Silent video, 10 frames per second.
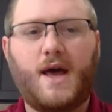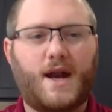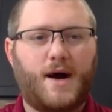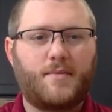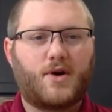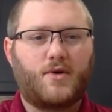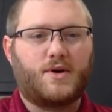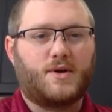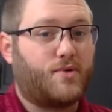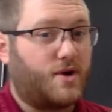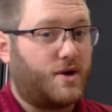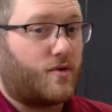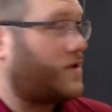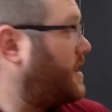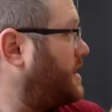and I'm going to put it
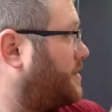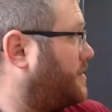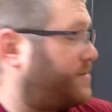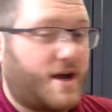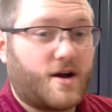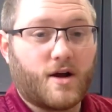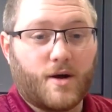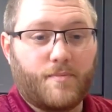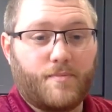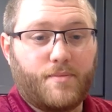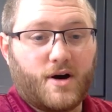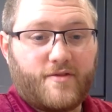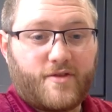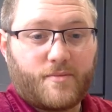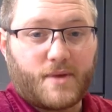right up there
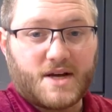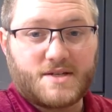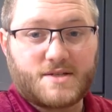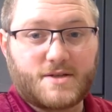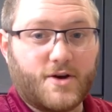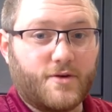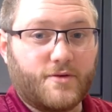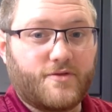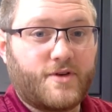above my stove.